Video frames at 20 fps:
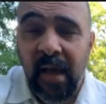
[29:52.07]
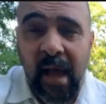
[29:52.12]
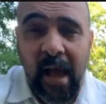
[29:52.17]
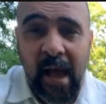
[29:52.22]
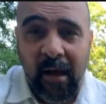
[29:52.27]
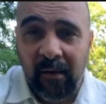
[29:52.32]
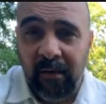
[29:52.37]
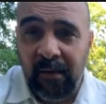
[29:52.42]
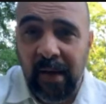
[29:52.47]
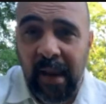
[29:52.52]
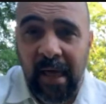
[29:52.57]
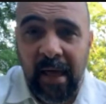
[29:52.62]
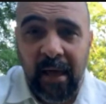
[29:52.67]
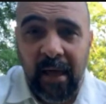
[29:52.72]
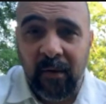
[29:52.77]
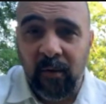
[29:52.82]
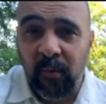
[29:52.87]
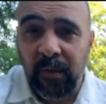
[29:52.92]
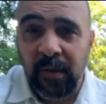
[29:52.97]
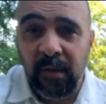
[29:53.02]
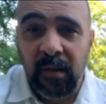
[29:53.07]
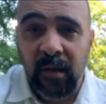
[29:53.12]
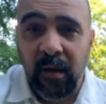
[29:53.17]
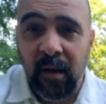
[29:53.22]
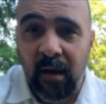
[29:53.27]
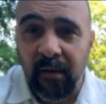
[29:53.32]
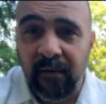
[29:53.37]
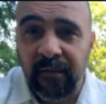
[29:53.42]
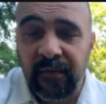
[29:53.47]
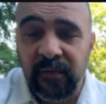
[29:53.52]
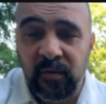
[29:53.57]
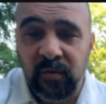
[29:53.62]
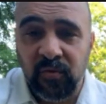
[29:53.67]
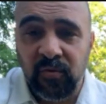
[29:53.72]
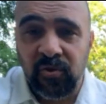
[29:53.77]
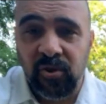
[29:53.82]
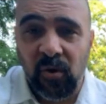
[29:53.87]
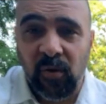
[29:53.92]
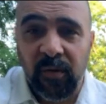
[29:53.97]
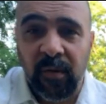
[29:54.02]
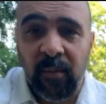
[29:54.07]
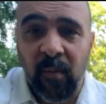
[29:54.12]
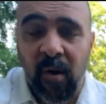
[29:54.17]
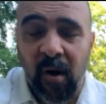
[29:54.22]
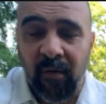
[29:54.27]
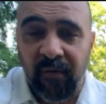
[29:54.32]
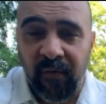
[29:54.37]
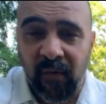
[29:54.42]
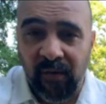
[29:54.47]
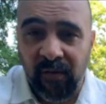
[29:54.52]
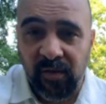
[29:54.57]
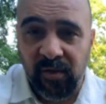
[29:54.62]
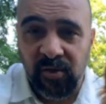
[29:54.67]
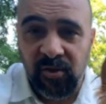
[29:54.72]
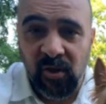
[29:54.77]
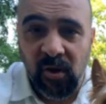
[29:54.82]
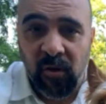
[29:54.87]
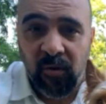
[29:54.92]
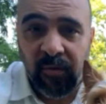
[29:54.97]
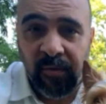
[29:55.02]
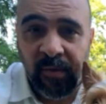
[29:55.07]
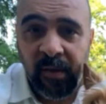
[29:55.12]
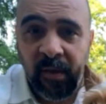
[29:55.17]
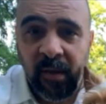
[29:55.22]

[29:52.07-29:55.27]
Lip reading: I would love to show them off on the show.